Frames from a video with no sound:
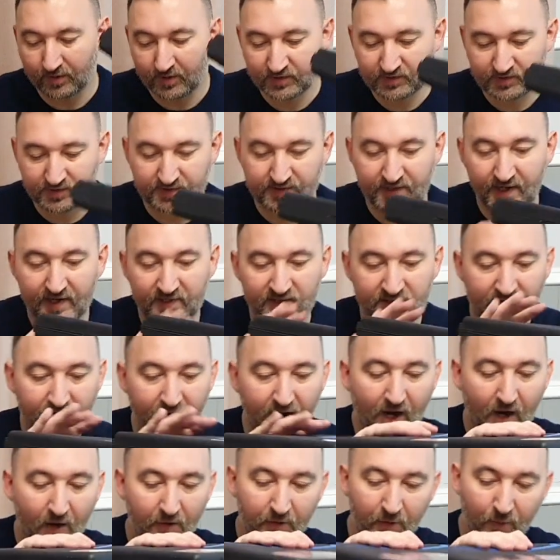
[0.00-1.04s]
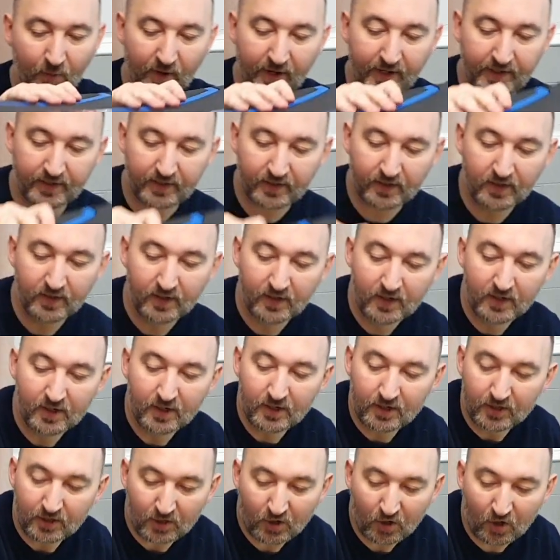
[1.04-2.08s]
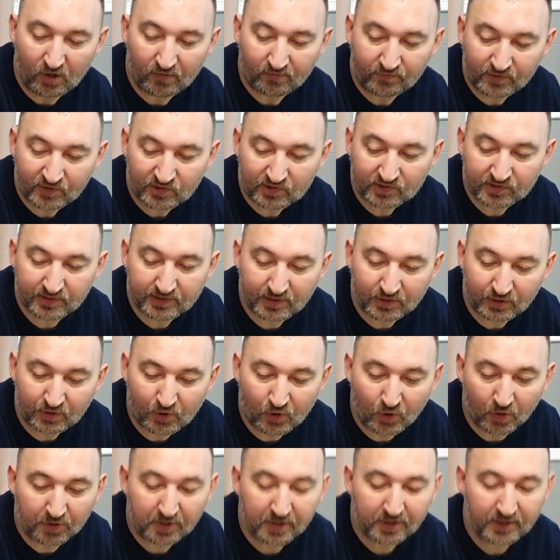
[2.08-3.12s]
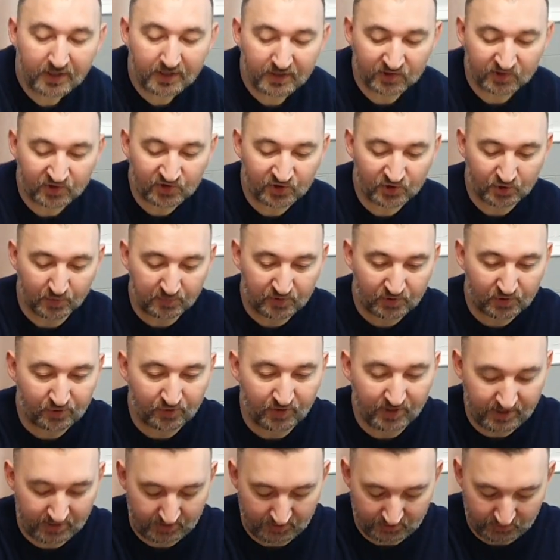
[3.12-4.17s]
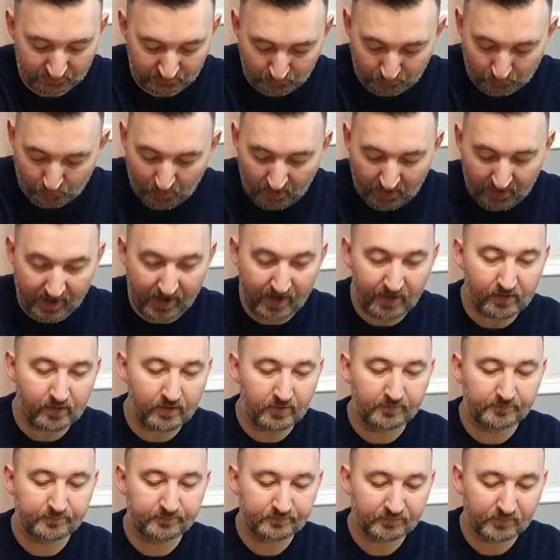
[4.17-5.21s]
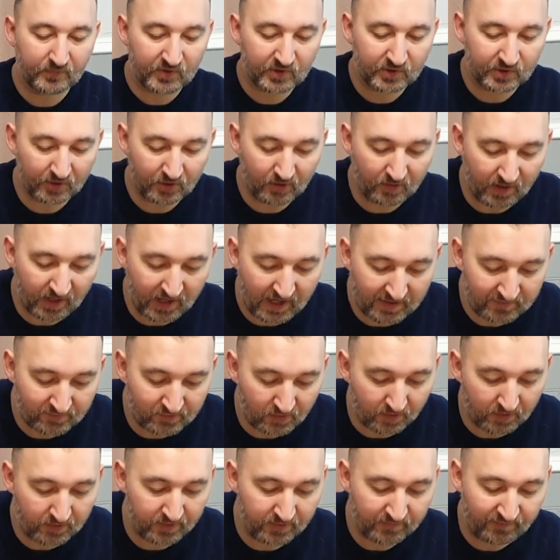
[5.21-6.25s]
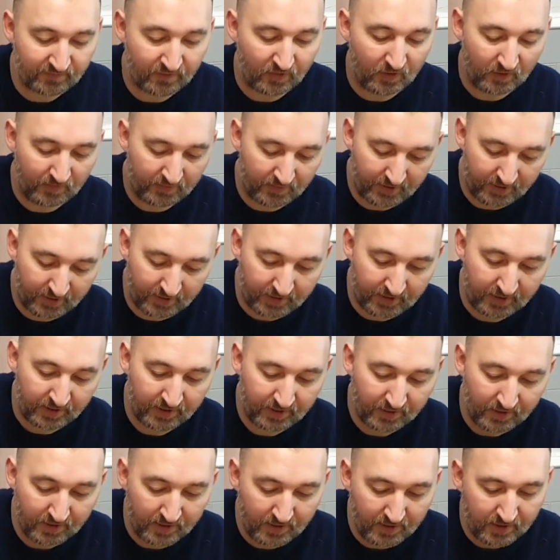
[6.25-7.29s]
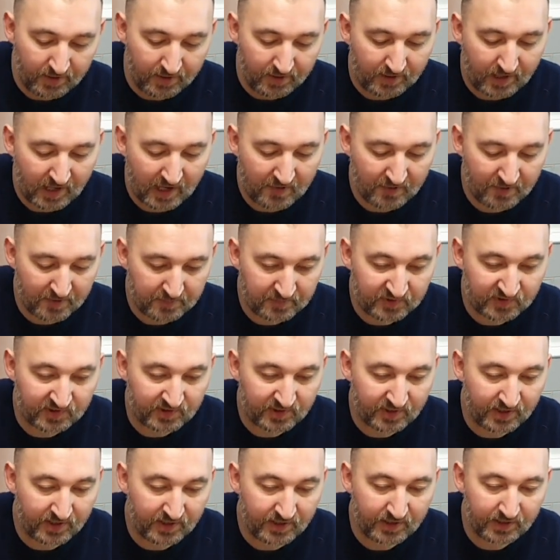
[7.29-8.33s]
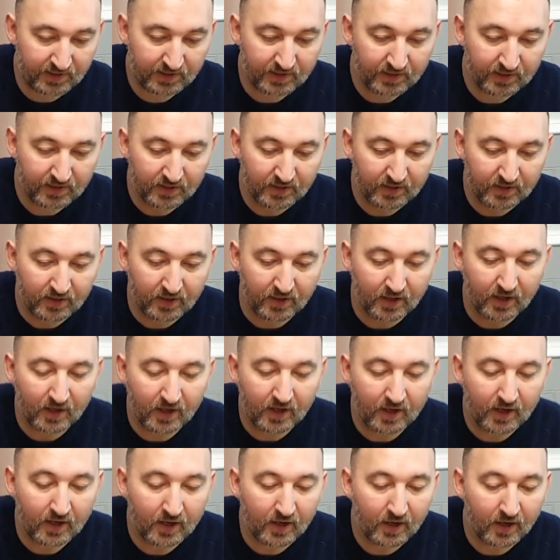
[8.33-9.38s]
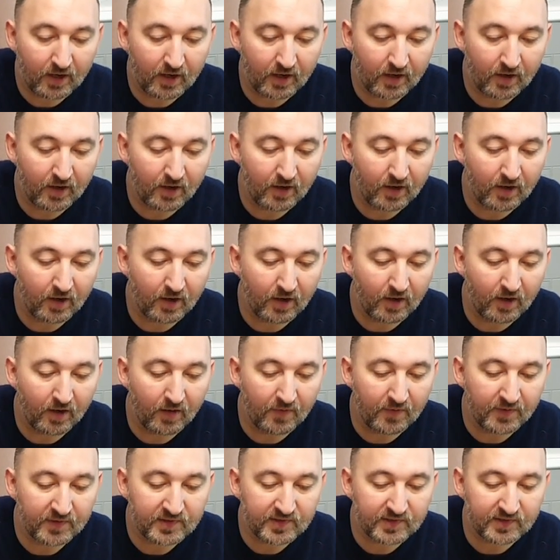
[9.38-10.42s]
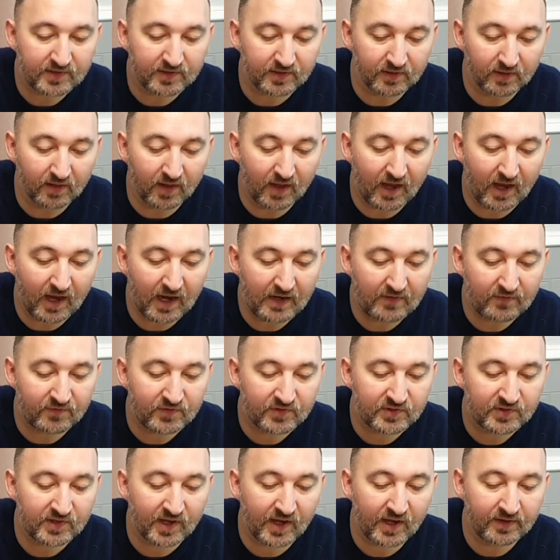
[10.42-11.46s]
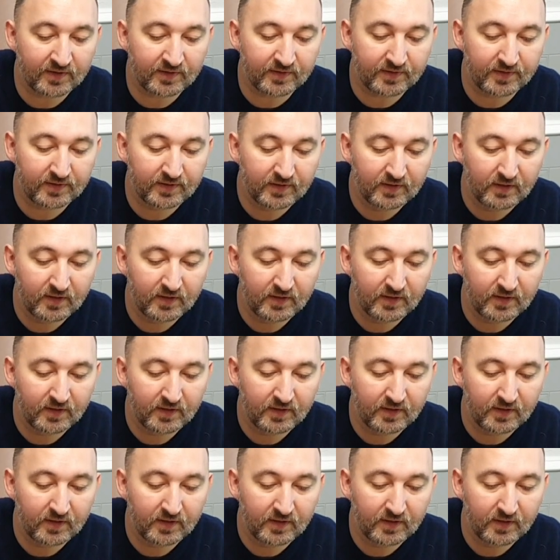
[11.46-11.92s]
there's the test kit out of the way. You're obviously going to need a substrate as well. So I've got them for the Carib Sea. This is live sand.